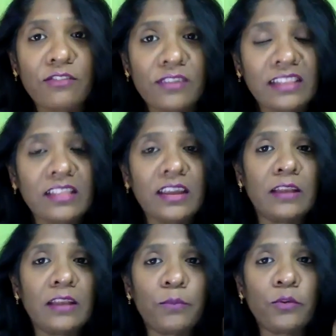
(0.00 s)
Take the
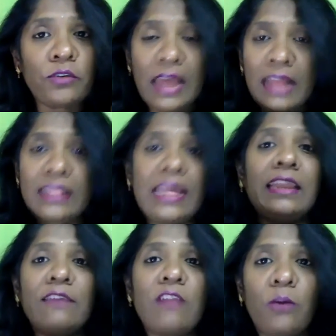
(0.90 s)
input and then
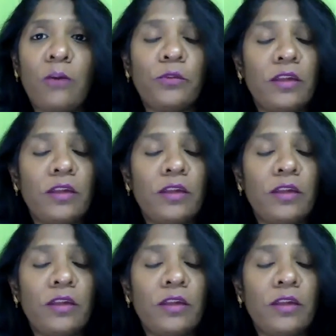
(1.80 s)
give the output.